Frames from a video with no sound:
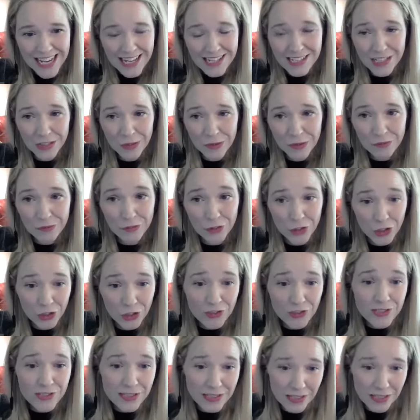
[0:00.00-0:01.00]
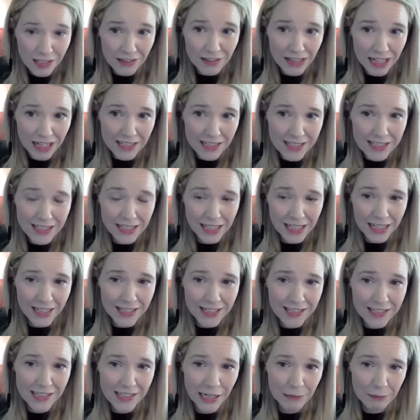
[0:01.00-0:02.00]
So for us, that's the next
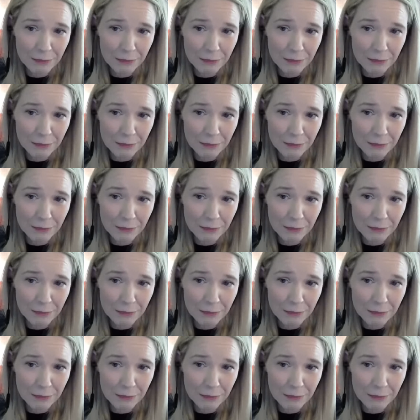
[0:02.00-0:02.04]
step.